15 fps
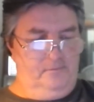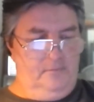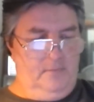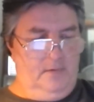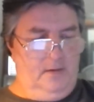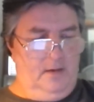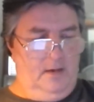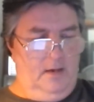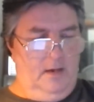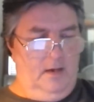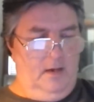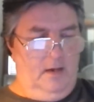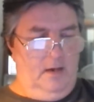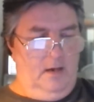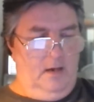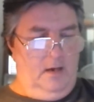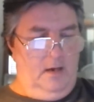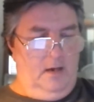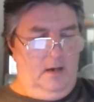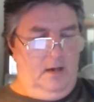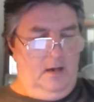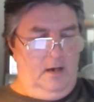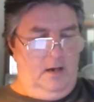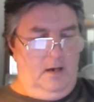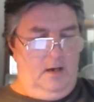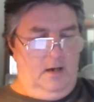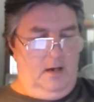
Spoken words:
Nothing is said.